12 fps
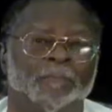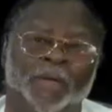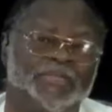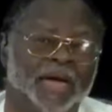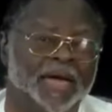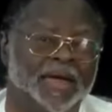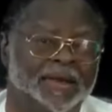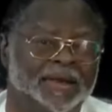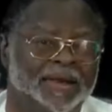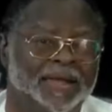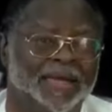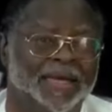But
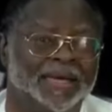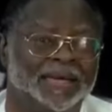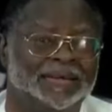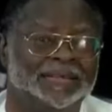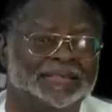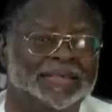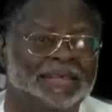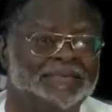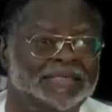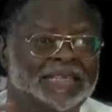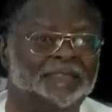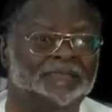then,
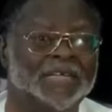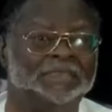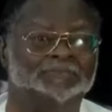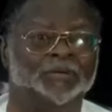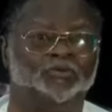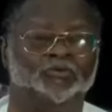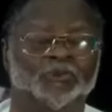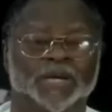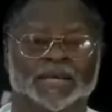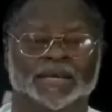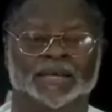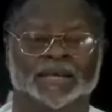there's a difference
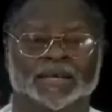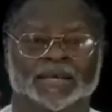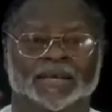between